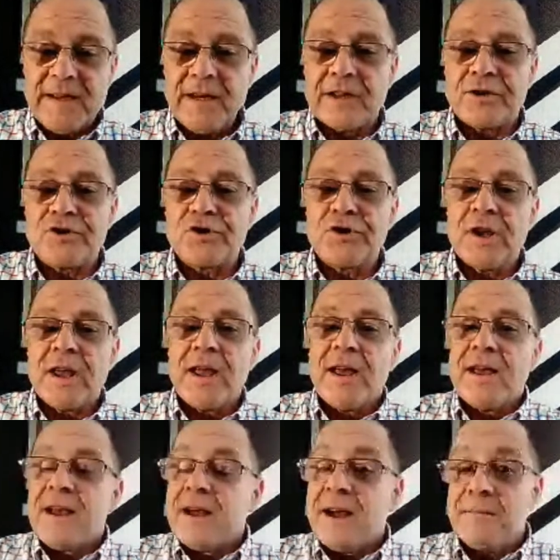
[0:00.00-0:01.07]
English.
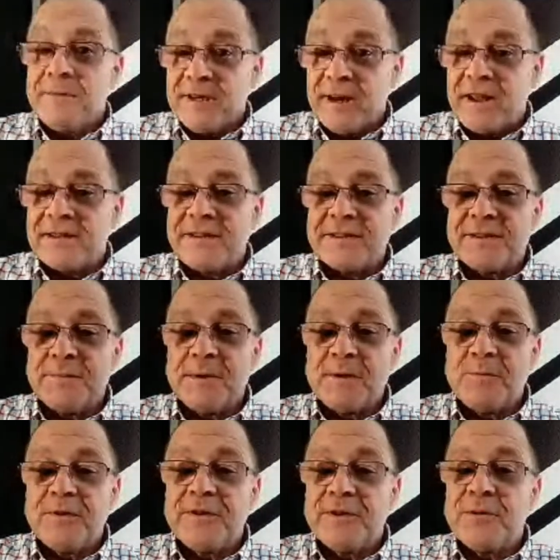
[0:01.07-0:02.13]
I'm delighted to
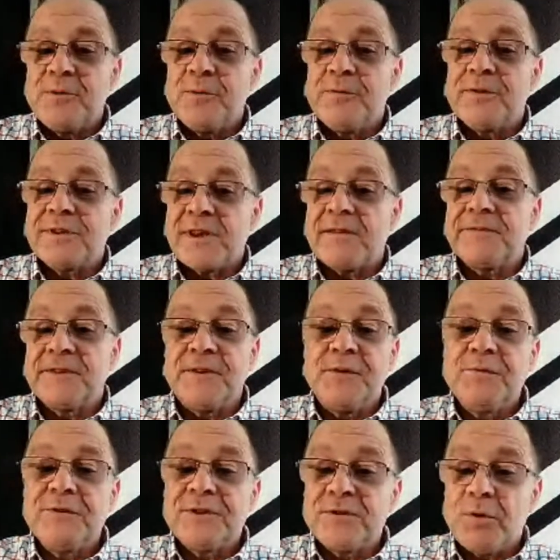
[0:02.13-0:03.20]
be with you this
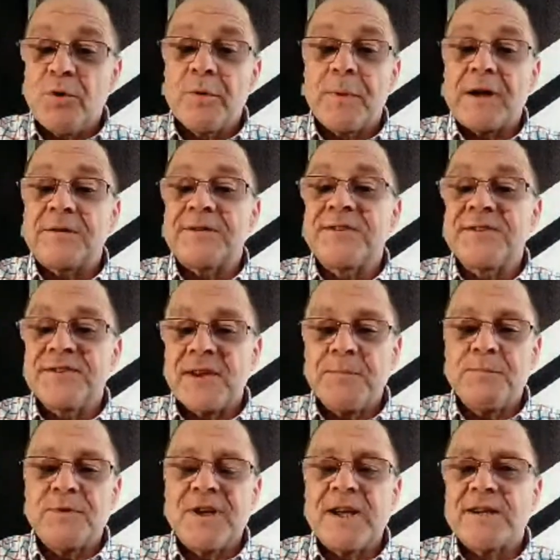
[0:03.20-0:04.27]
afternoon to talk about a
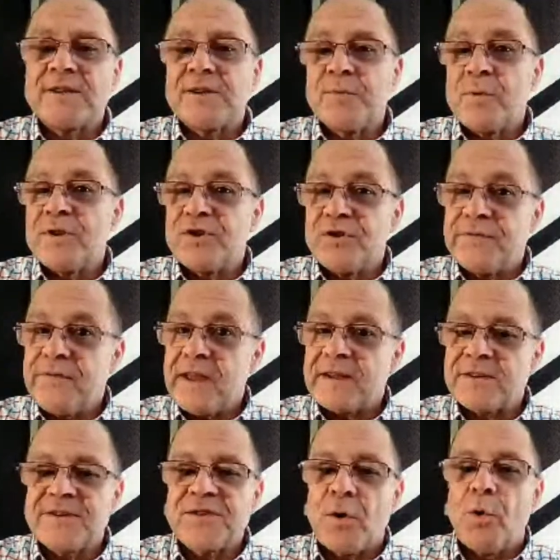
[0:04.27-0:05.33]
subject which
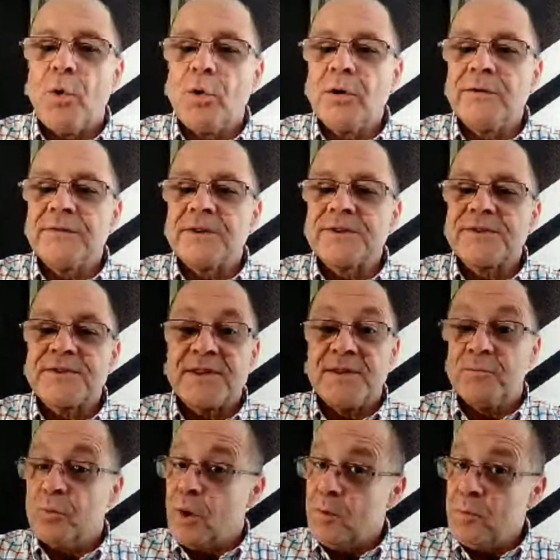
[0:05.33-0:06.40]
affects all of us
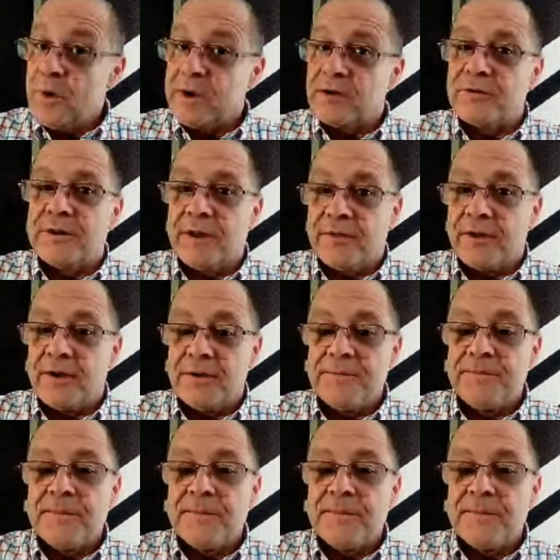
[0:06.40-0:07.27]
in one way or another